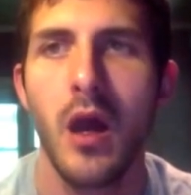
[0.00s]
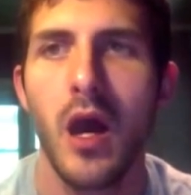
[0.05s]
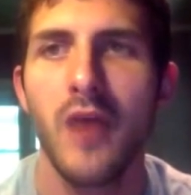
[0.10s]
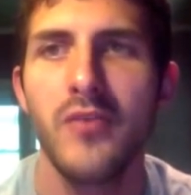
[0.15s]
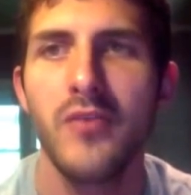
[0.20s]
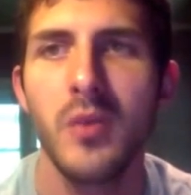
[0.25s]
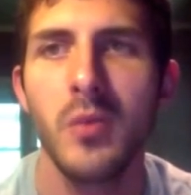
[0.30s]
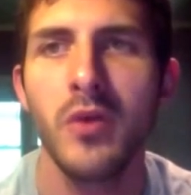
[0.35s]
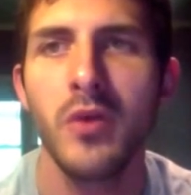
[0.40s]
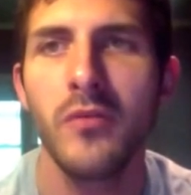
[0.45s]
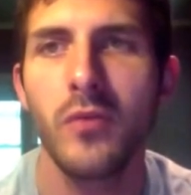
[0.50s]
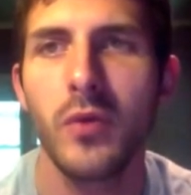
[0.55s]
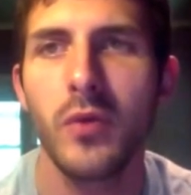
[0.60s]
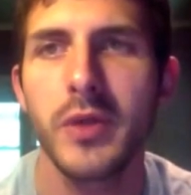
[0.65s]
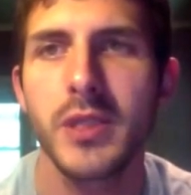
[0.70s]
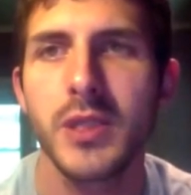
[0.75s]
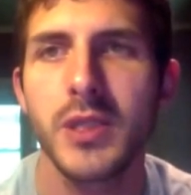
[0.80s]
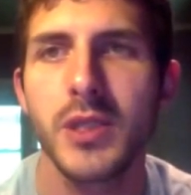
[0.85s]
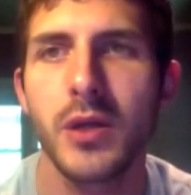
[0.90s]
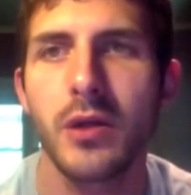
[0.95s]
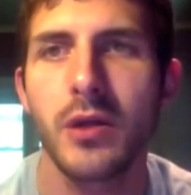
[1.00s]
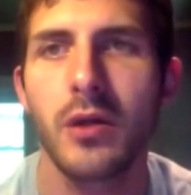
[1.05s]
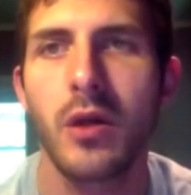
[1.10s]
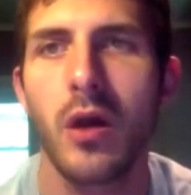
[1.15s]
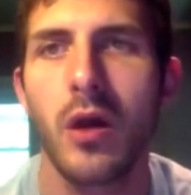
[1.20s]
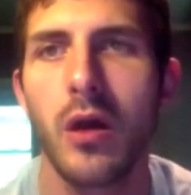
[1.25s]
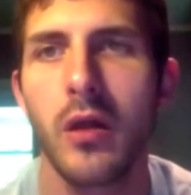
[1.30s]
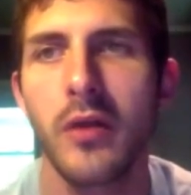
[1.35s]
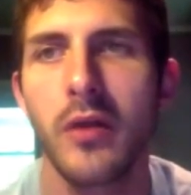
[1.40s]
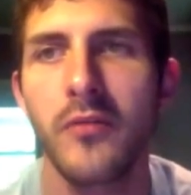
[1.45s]
A female voice is heard
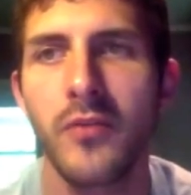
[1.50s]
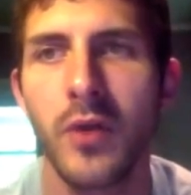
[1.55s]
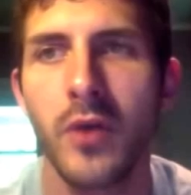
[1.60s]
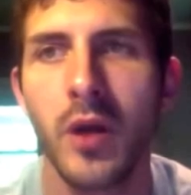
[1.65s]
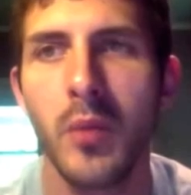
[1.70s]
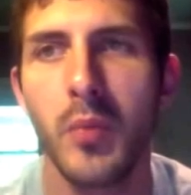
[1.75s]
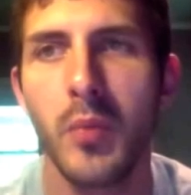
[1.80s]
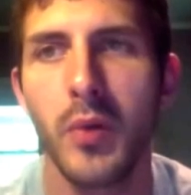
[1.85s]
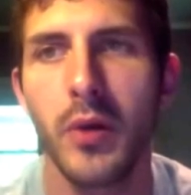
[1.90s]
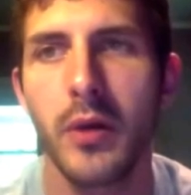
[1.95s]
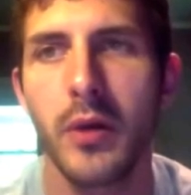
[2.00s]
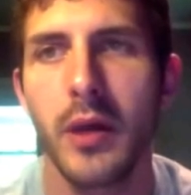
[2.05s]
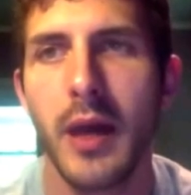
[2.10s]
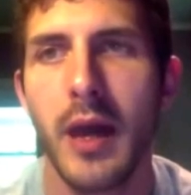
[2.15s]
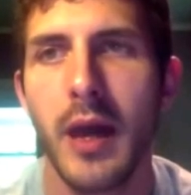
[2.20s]
calling for her book.